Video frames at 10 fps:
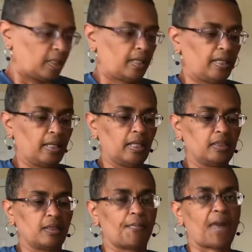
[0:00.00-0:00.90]

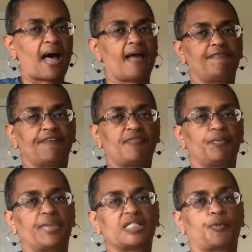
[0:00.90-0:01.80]
And my
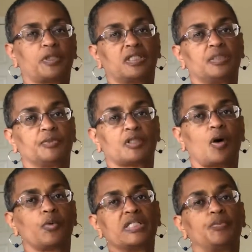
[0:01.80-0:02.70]
favorite baseball team has
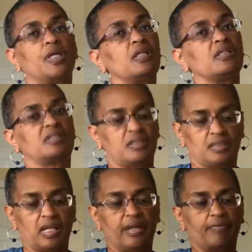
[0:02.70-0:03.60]
always been the
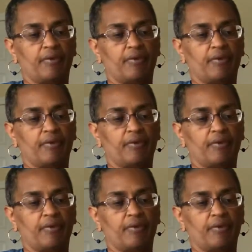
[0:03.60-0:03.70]
Cincinnati